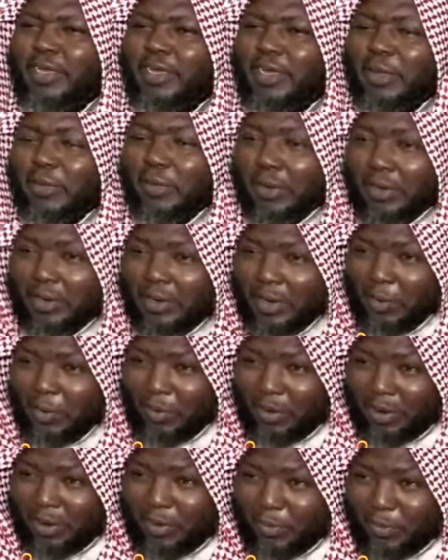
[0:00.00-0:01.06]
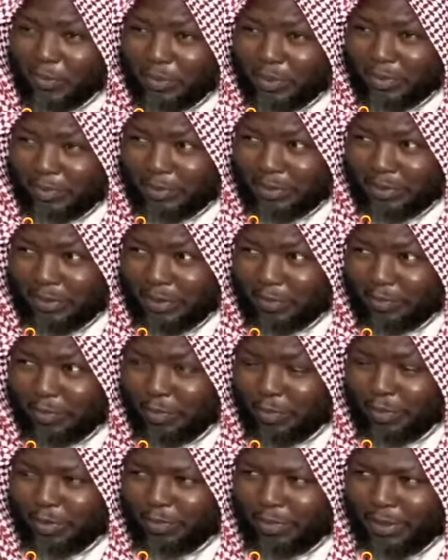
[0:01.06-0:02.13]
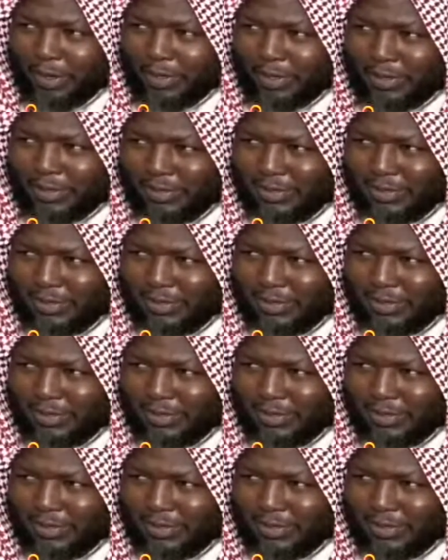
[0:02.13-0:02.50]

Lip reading: They want now, how could they bring them for we back?